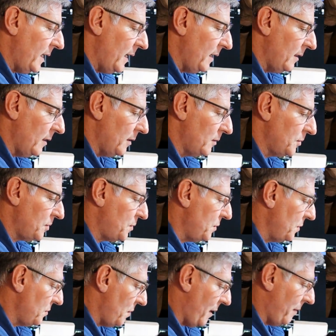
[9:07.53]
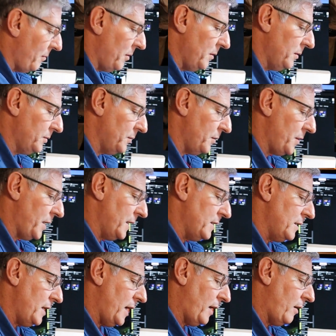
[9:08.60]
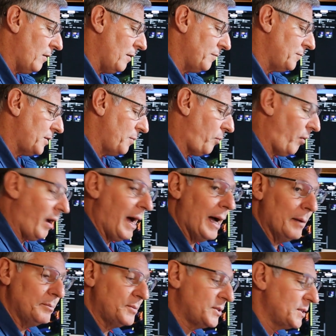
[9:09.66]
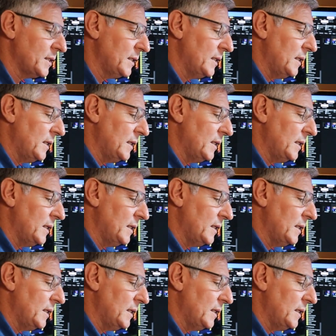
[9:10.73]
get a little screwdriver so you can take off the props.